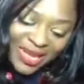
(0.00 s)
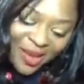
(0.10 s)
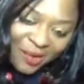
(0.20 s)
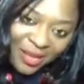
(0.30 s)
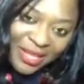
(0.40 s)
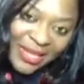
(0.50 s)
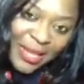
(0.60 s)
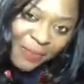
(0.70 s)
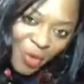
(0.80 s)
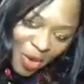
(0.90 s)
down,
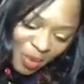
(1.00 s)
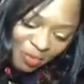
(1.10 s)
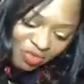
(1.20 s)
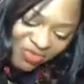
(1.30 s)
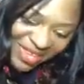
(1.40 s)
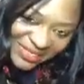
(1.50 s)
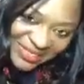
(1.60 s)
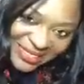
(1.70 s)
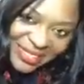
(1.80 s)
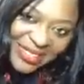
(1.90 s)
keep you compressed,